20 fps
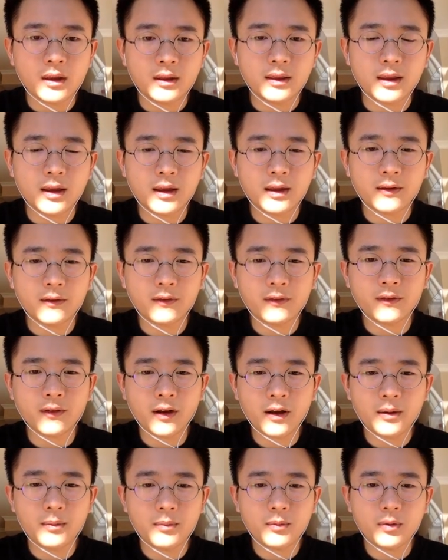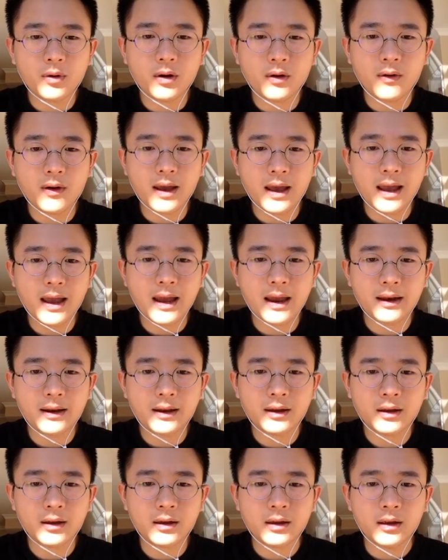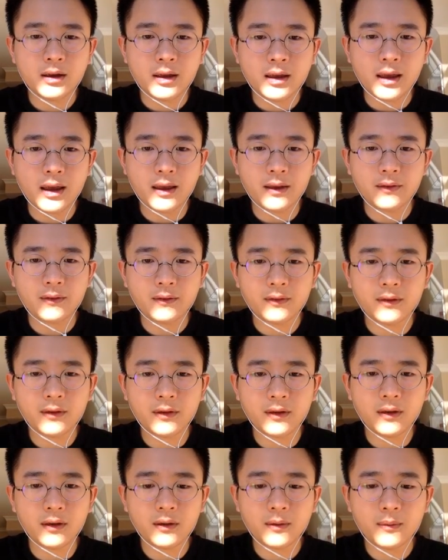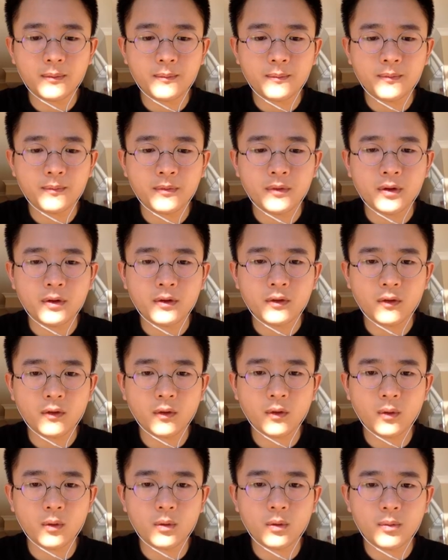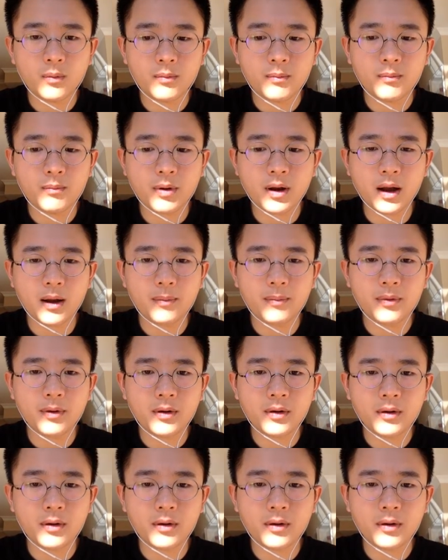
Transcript: then sum will add st2 pop